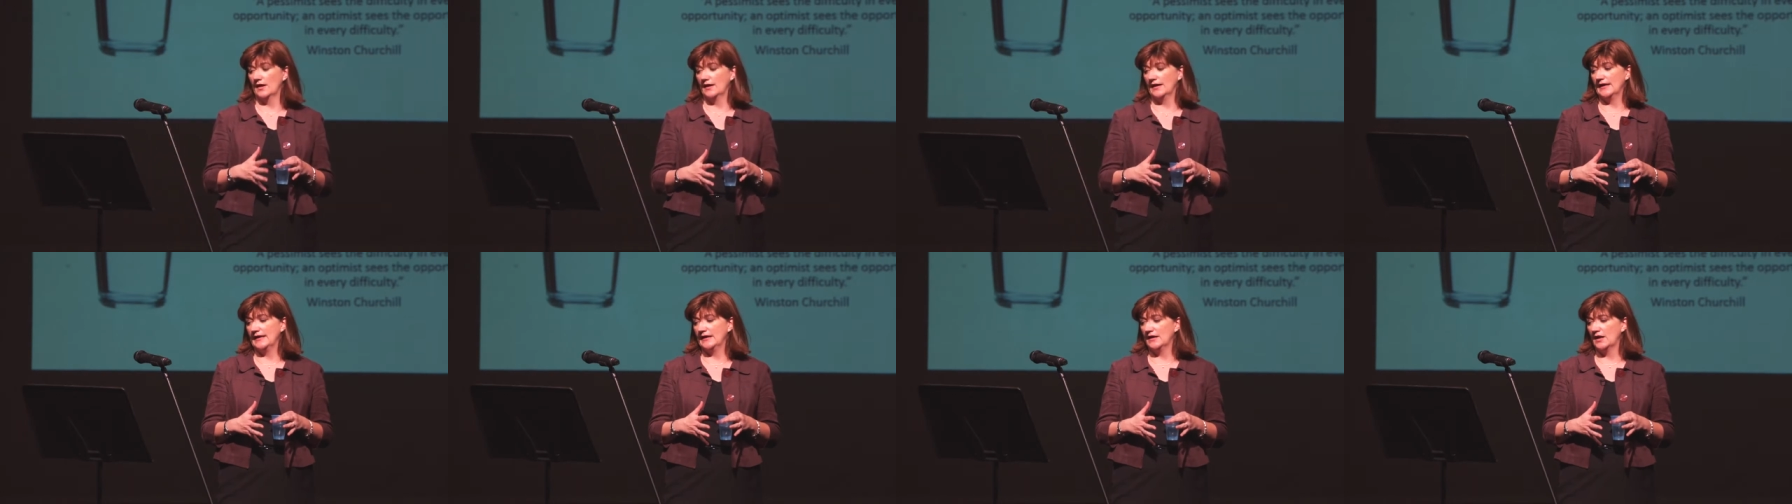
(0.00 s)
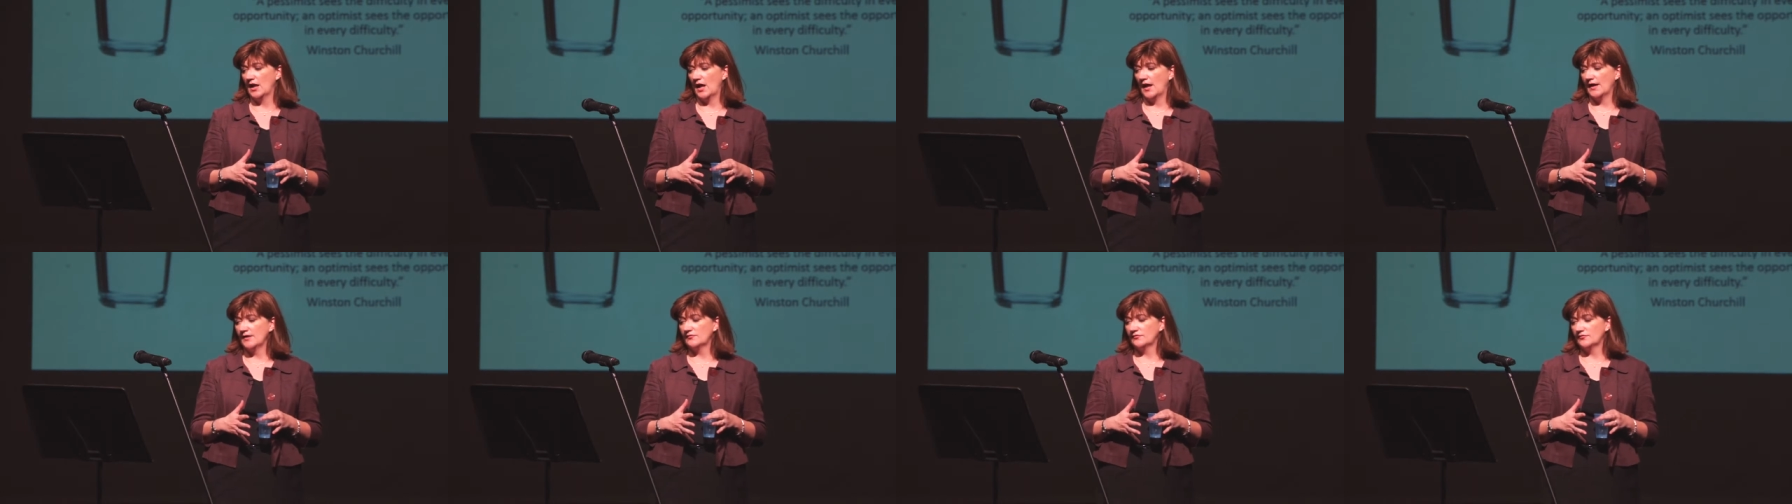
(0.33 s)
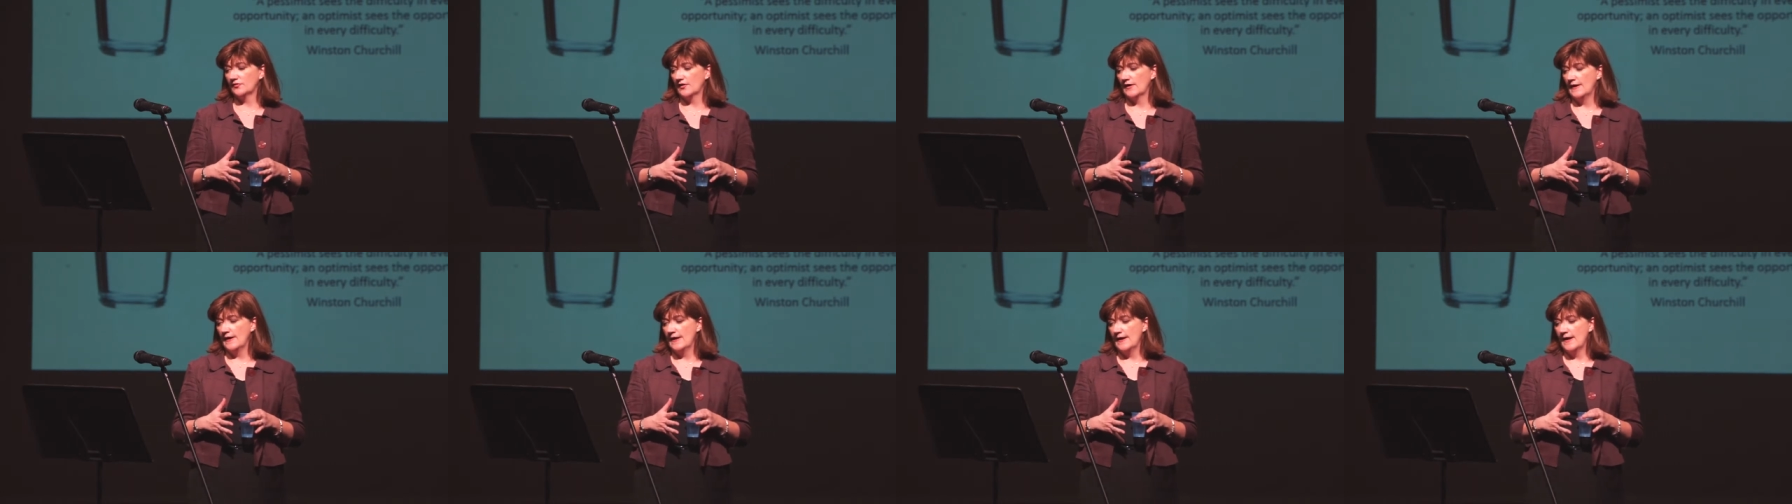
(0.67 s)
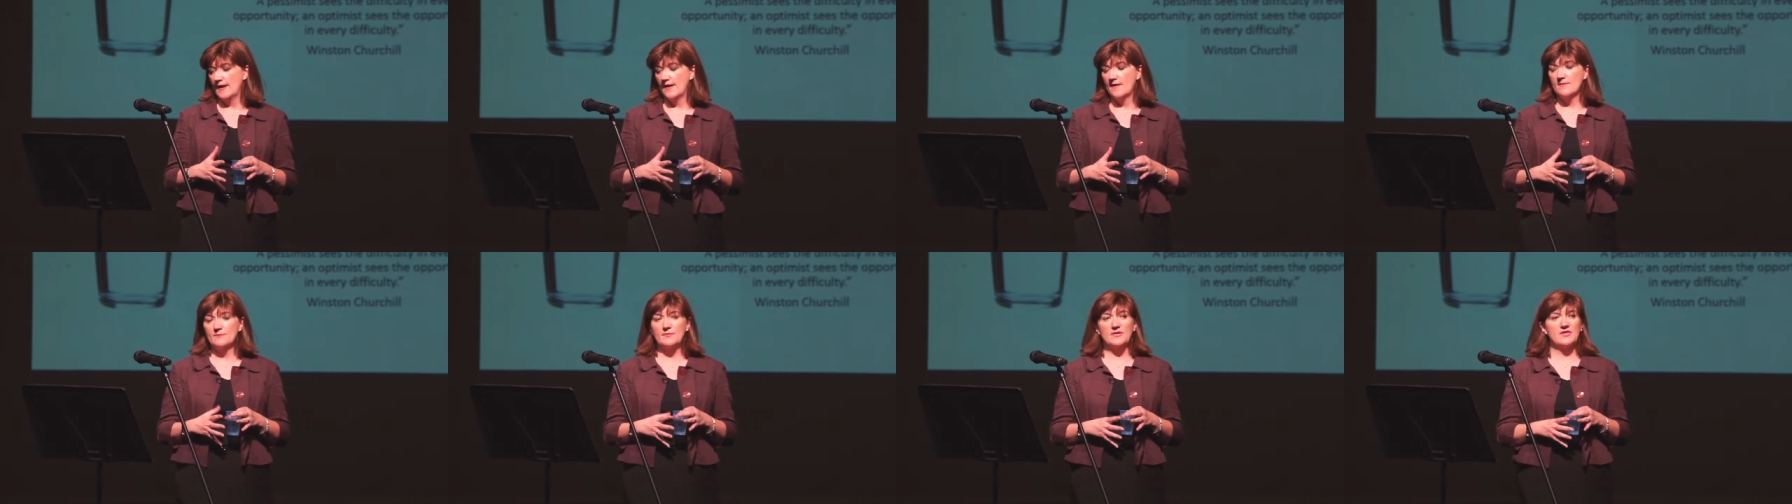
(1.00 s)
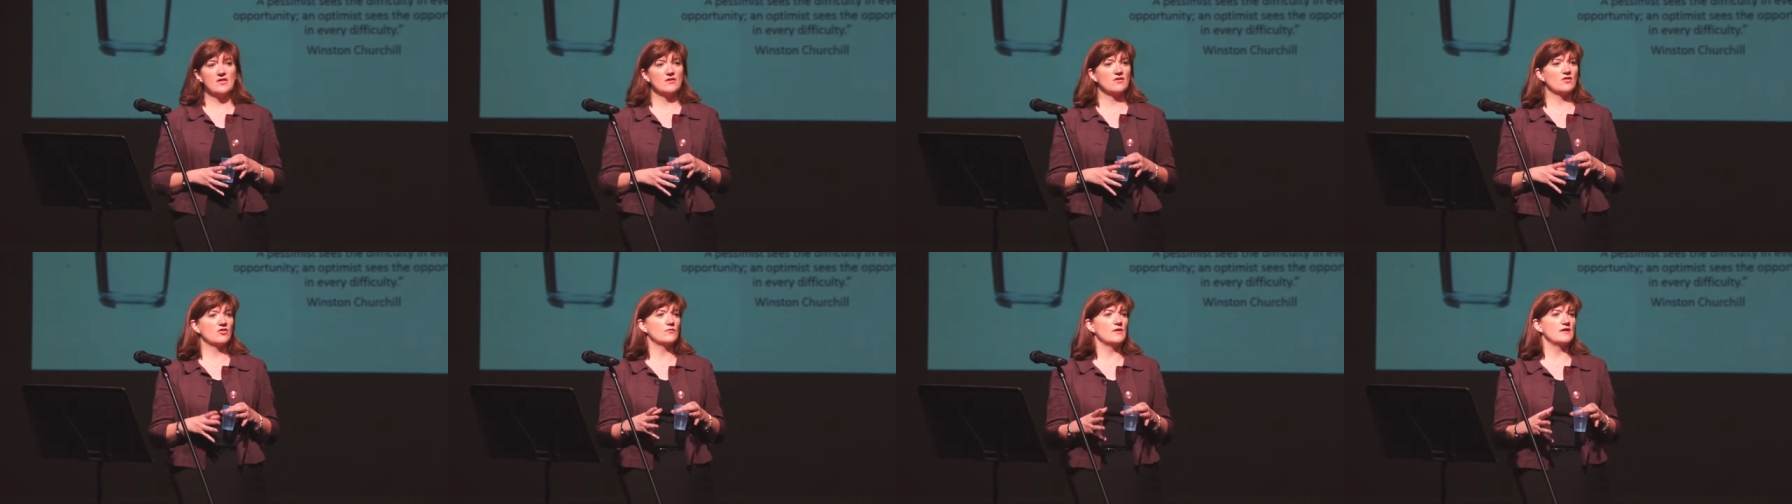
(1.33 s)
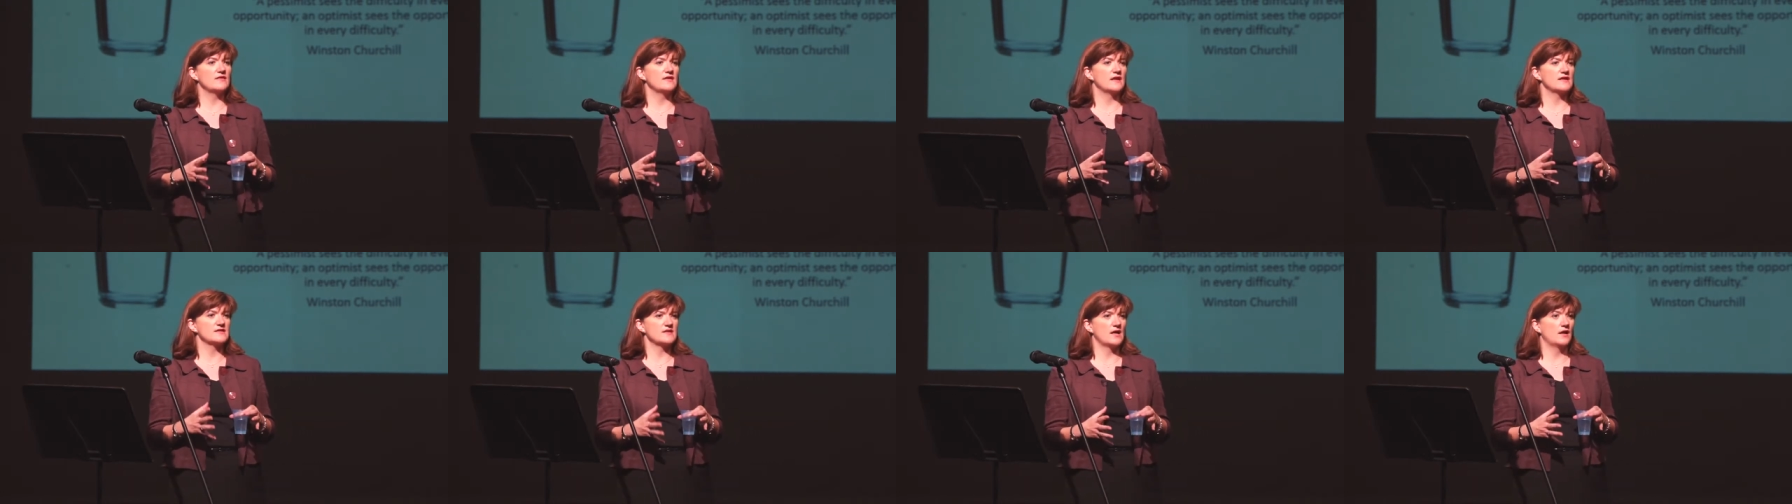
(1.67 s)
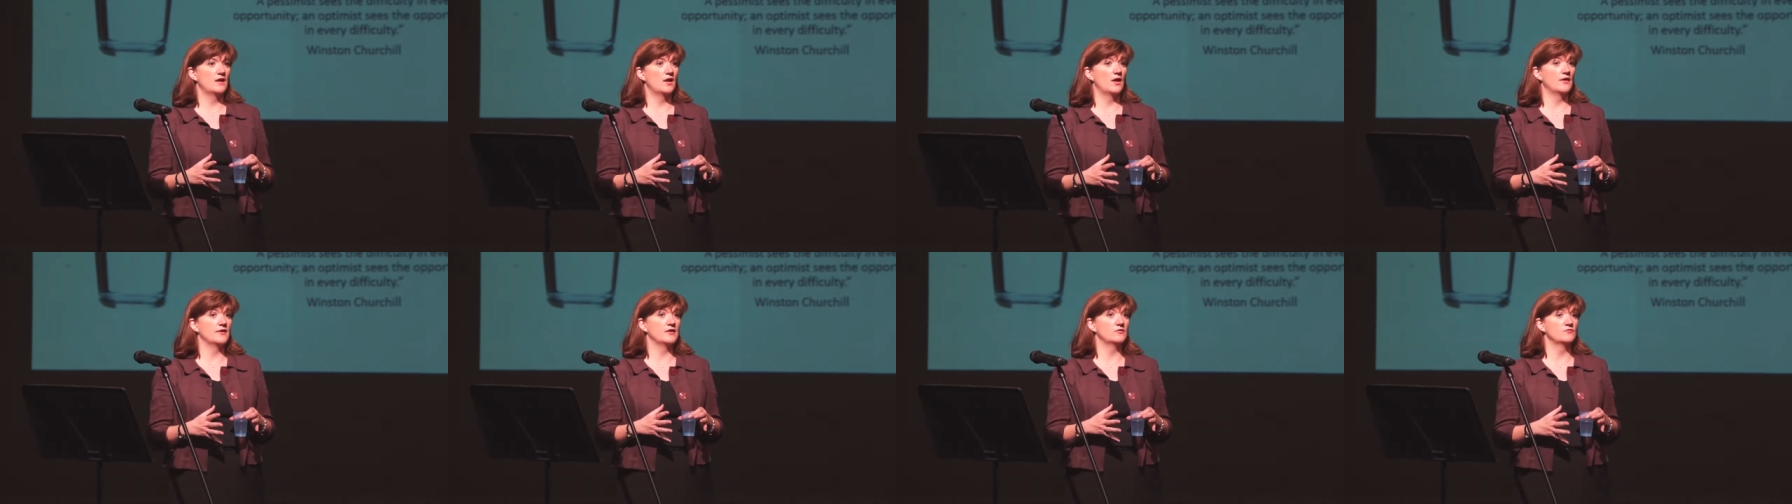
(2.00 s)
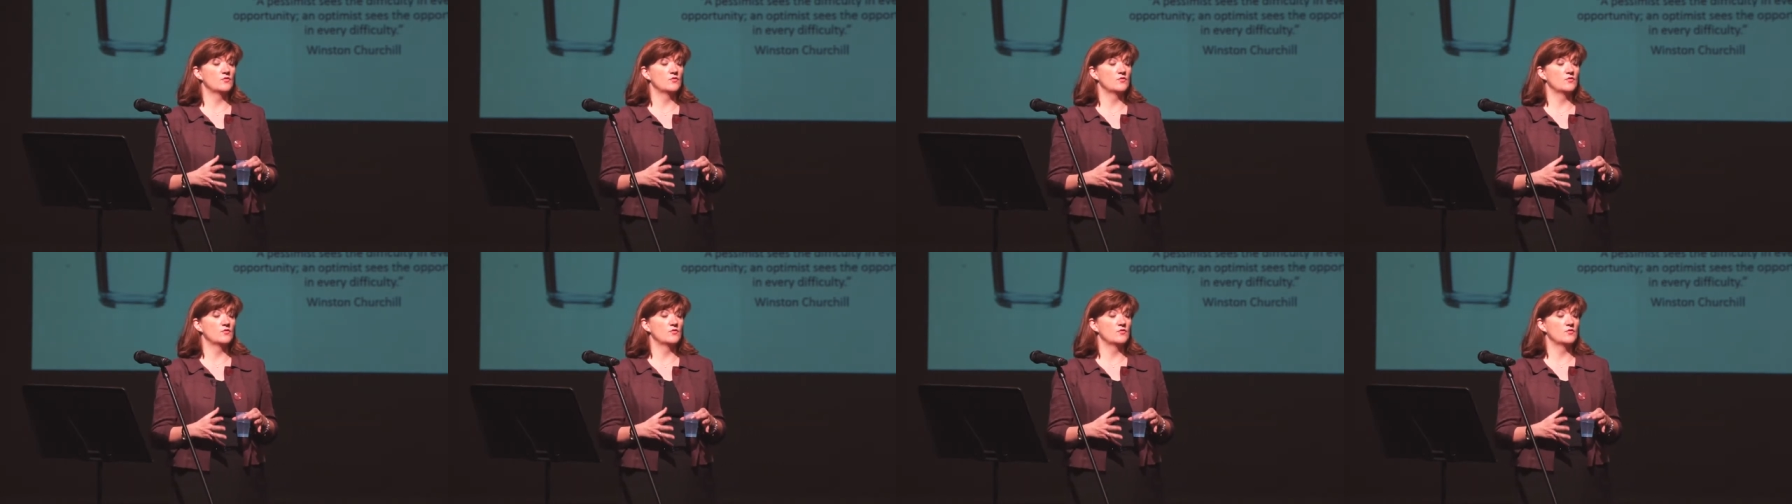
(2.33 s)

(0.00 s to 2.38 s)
in life. But the other 3 things I learned